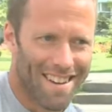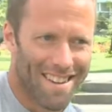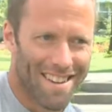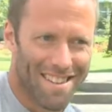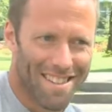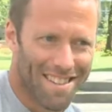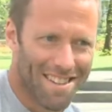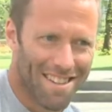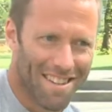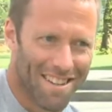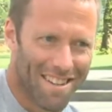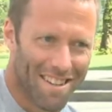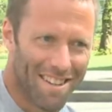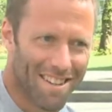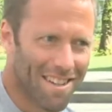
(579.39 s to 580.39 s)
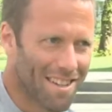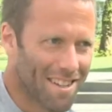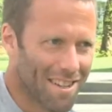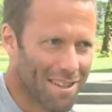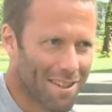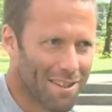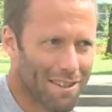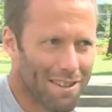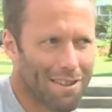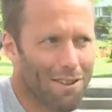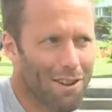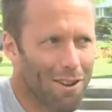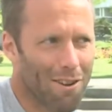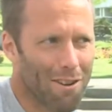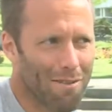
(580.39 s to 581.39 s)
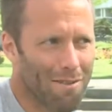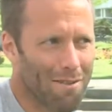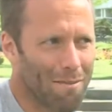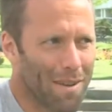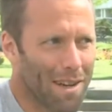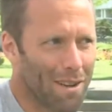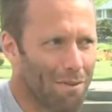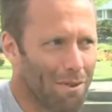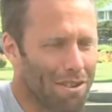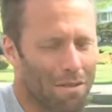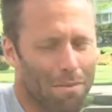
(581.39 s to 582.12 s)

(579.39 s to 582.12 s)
It's wow. Uh, it's it's a lot of bad words,